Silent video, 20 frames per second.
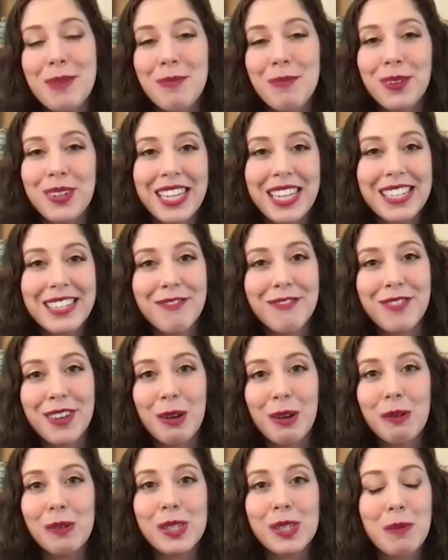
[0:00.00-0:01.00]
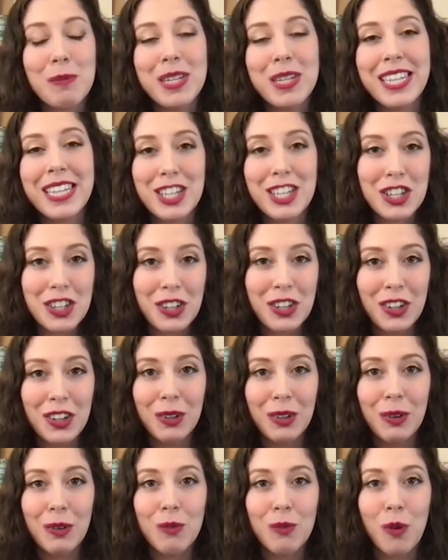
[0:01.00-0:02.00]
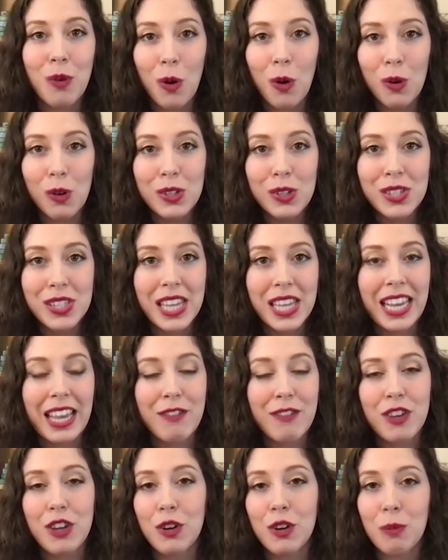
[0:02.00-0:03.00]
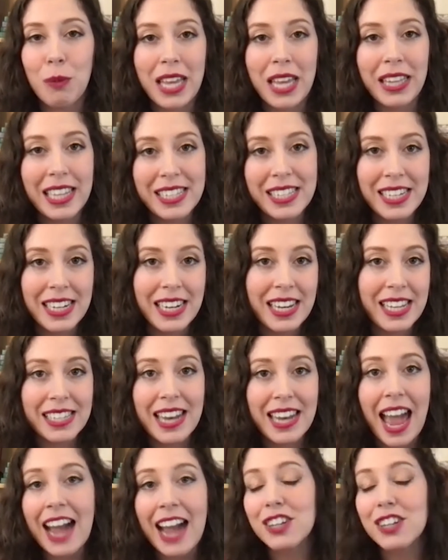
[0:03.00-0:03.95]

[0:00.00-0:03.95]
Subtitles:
people need to fill some additional roles. Like, if you're waitlisted as an